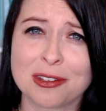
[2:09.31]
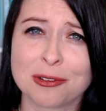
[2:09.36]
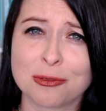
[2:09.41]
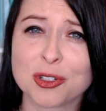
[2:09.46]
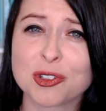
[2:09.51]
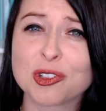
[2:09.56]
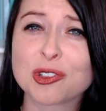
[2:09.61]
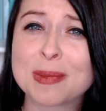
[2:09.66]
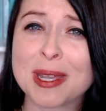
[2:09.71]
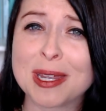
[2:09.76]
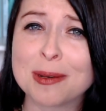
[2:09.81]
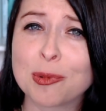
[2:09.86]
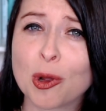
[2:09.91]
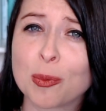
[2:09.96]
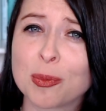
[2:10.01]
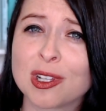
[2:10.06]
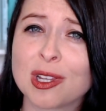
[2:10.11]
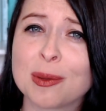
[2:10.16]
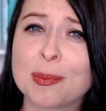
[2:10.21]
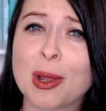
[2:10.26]
which was made
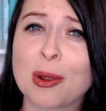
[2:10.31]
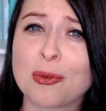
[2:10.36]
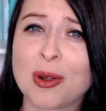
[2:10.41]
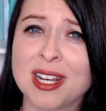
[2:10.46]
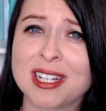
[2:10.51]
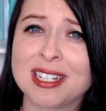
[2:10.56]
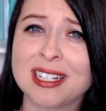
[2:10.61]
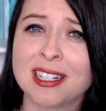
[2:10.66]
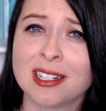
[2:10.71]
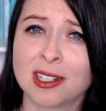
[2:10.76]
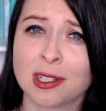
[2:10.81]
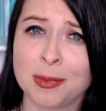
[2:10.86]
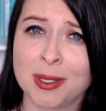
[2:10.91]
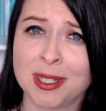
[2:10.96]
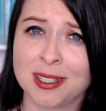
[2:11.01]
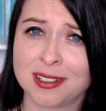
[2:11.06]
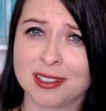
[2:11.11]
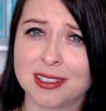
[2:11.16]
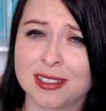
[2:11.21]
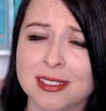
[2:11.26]
popular by Randy
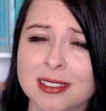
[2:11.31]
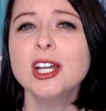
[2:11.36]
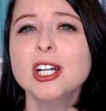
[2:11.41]
Ingermanson.